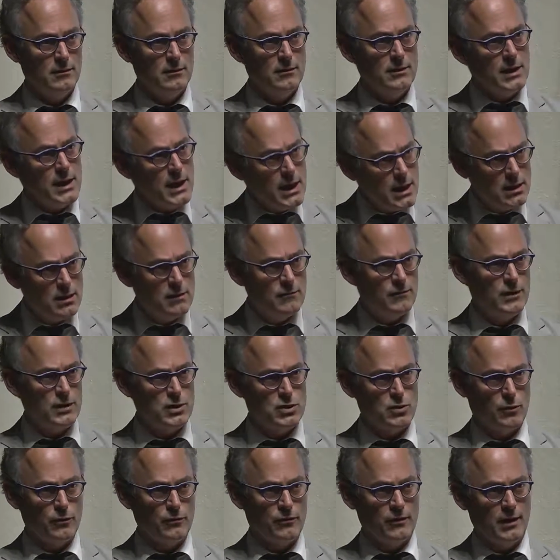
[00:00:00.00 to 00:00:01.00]
the
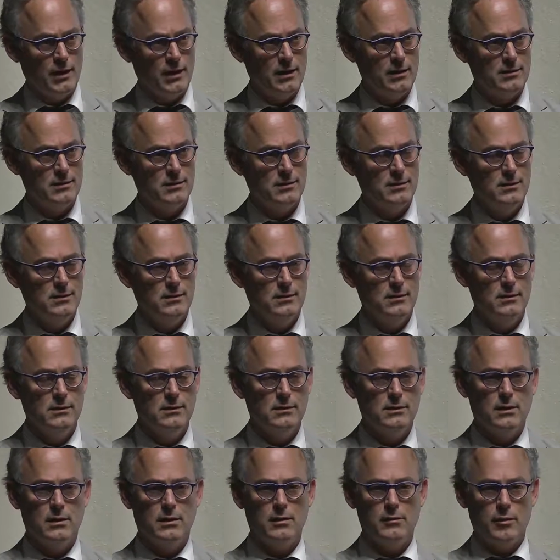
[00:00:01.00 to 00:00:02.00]
individuals in it,
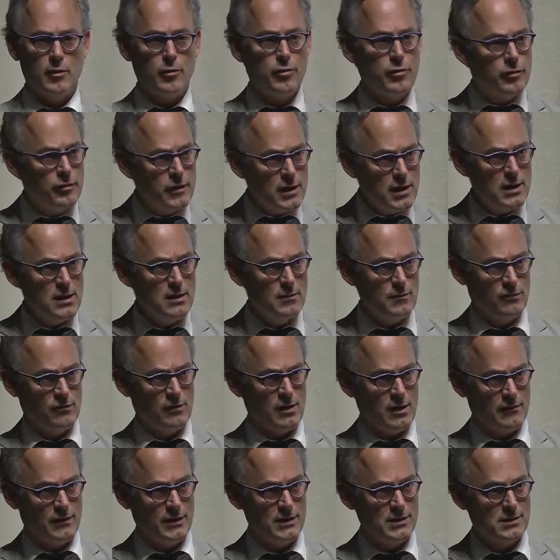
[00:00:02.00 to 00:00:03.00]
uh, the themes
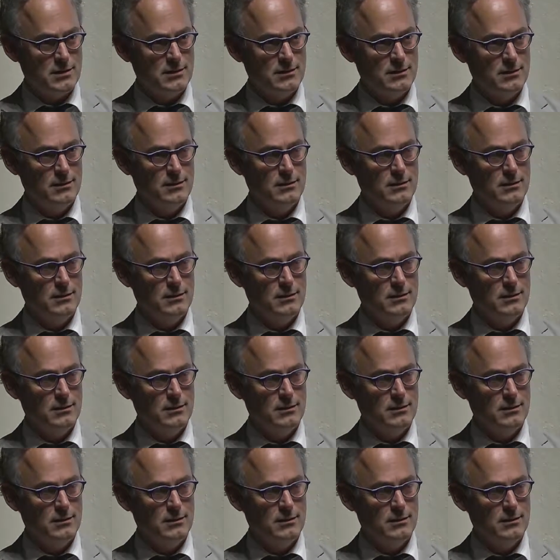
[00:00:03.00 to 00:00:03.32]
of it,